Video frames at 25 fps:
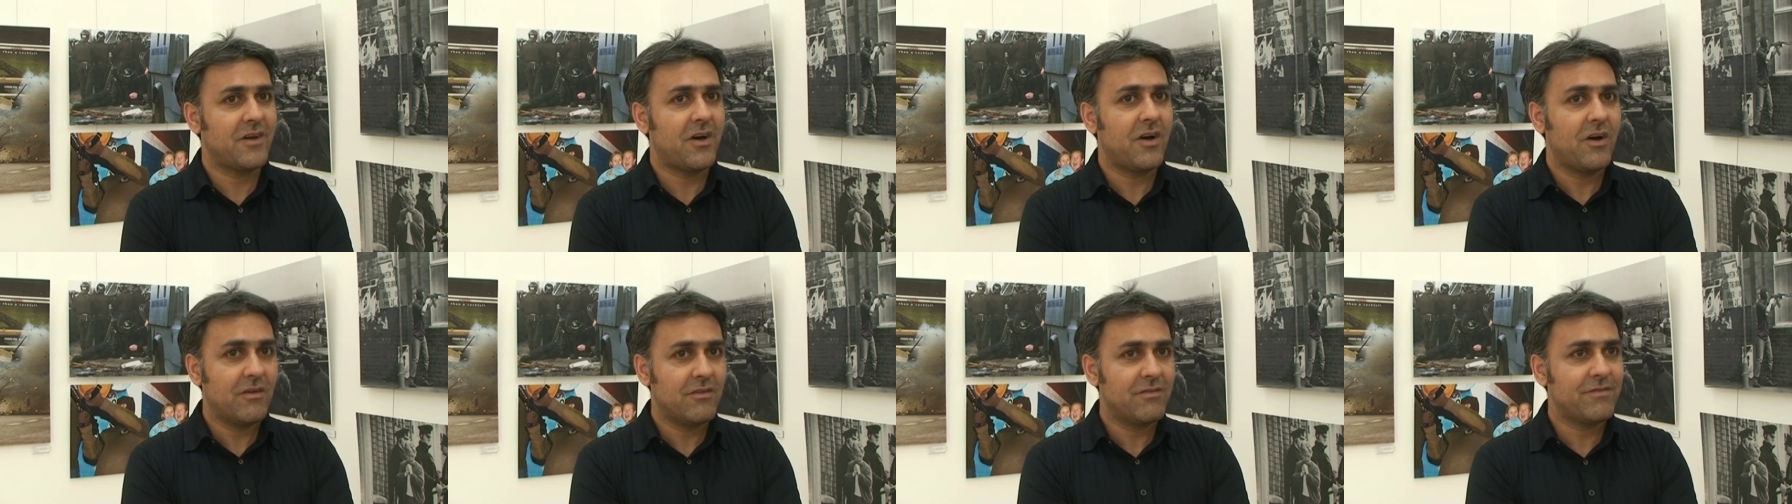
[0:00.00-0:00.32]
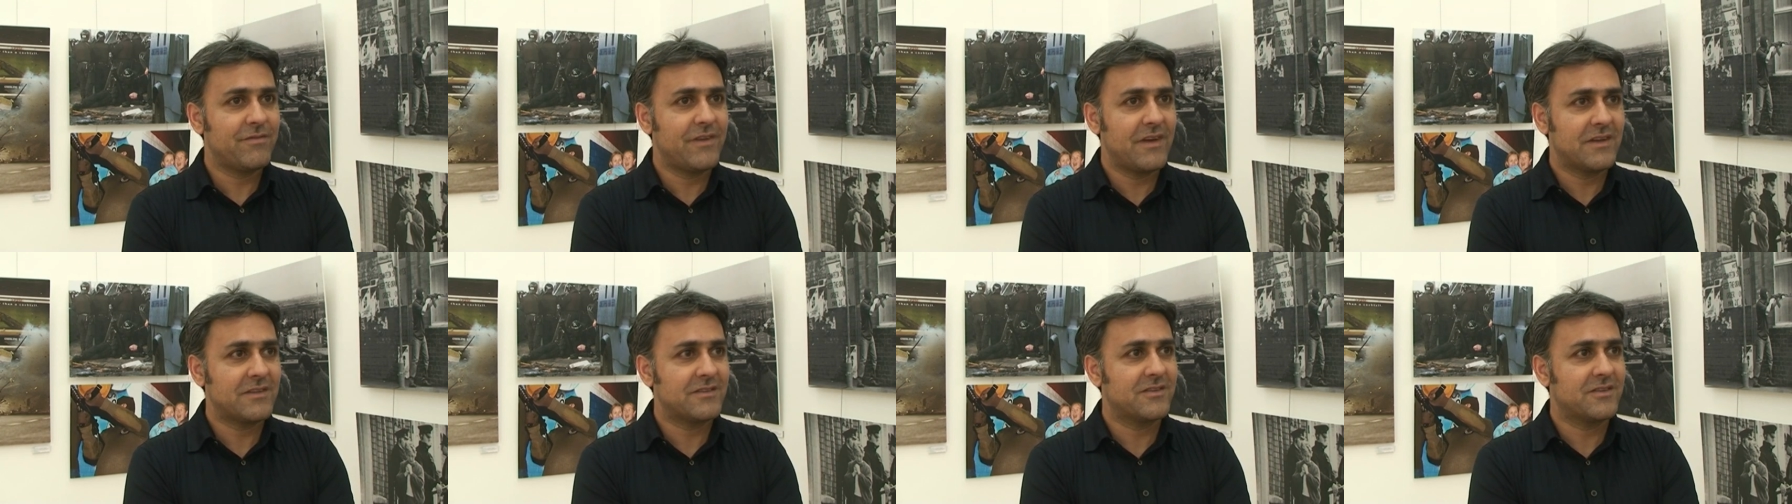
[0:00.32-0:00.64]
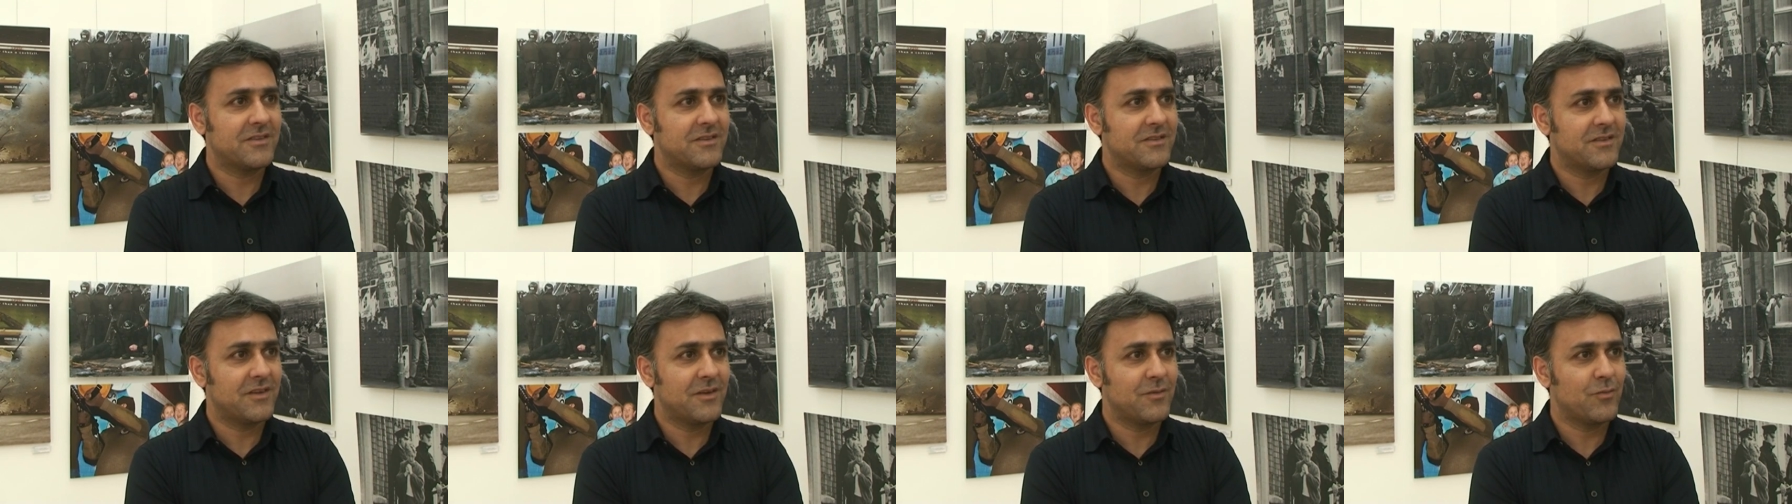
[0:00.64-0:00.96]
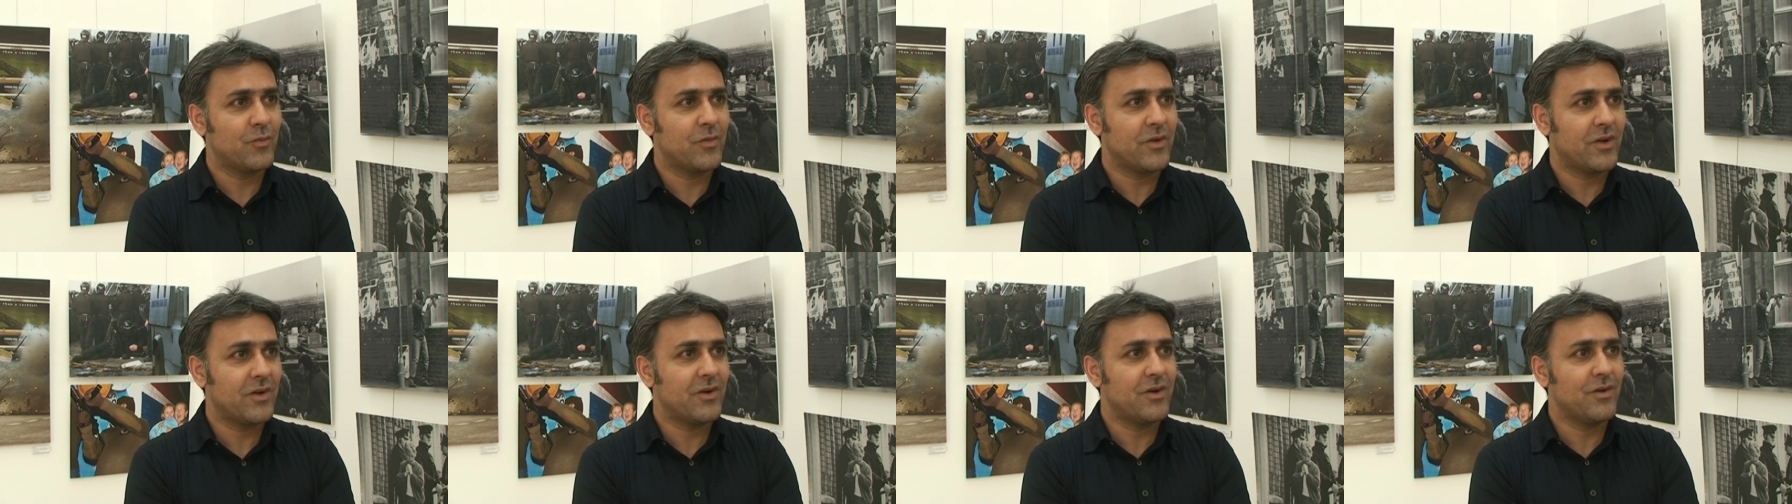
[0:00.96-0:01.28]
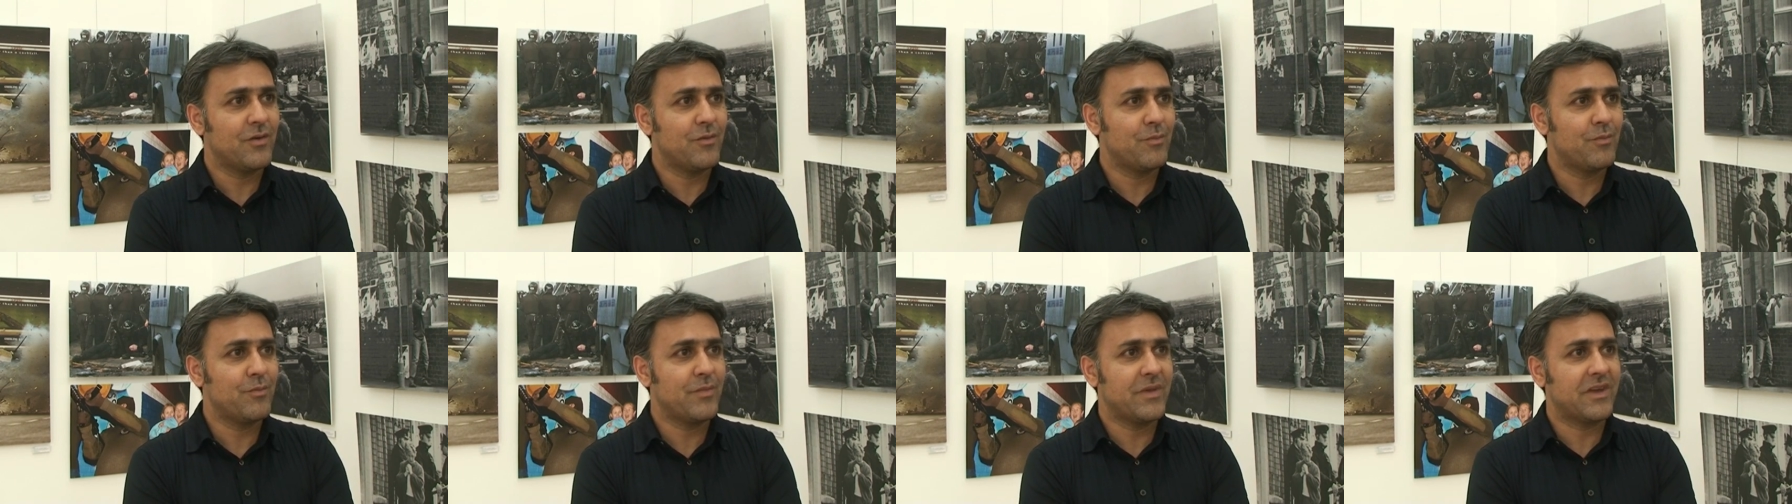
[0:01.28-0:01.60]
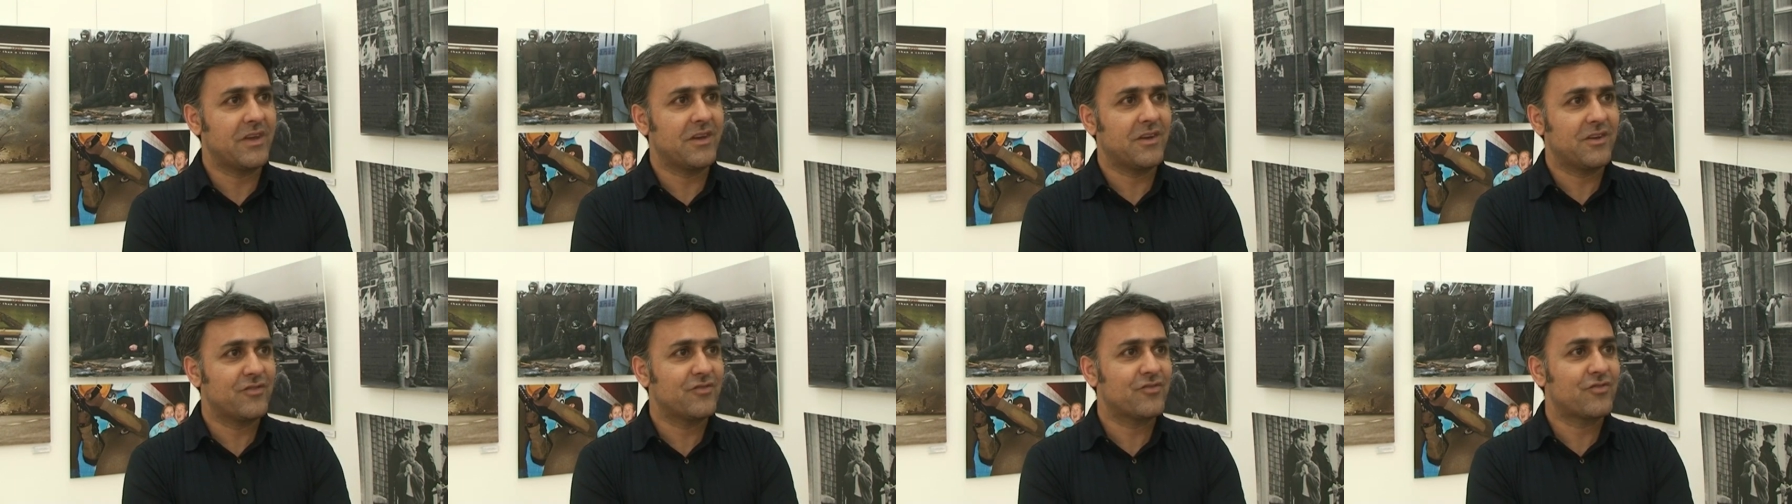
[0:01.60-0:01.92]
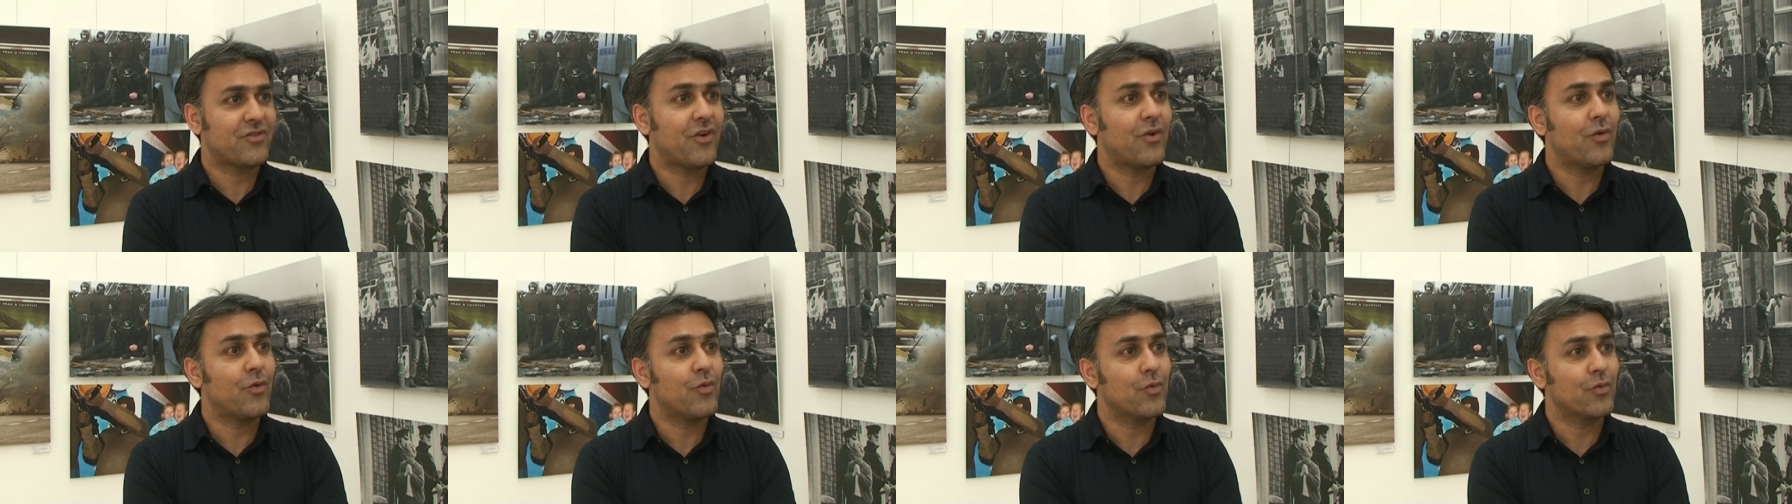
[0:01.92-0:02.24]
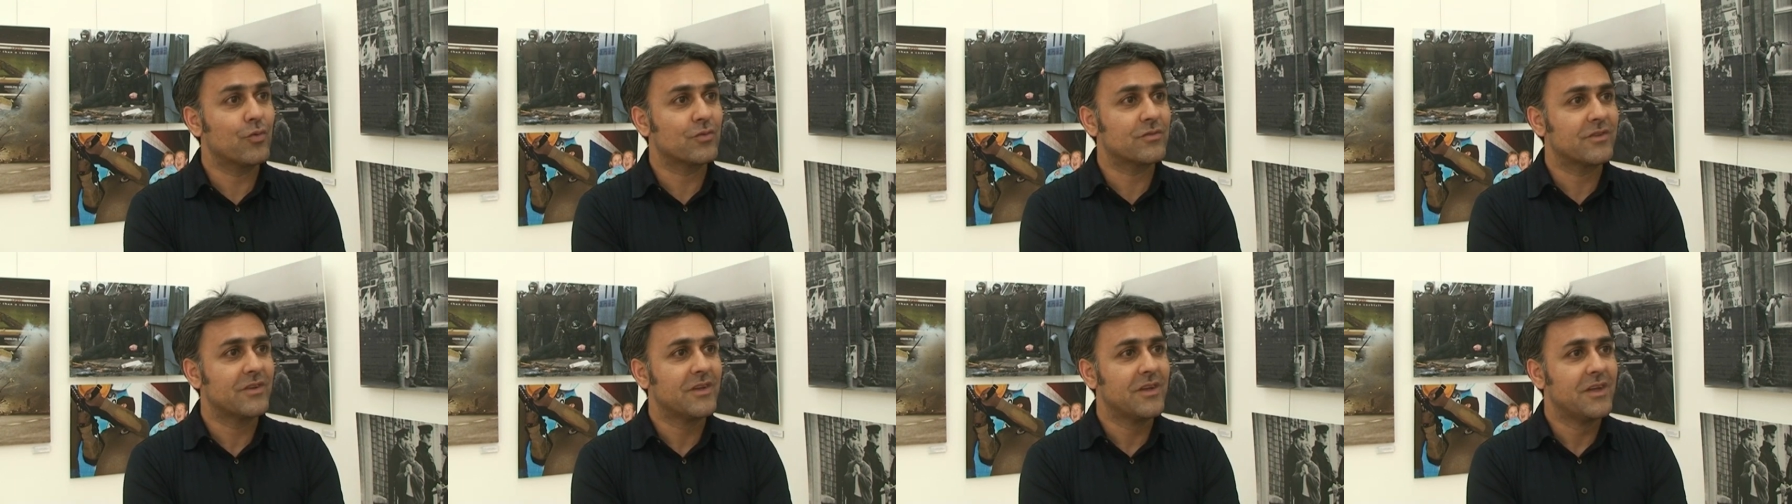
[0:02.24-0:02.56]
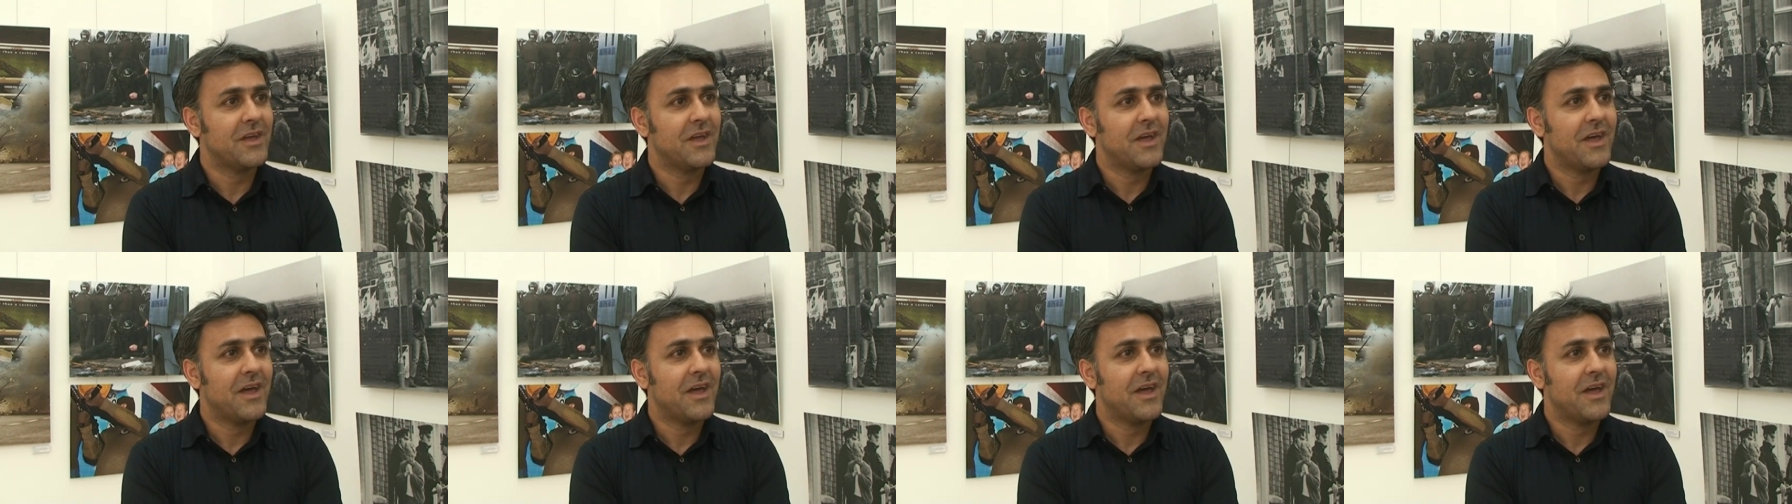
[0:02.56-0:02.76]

are fettered and we are being controlled.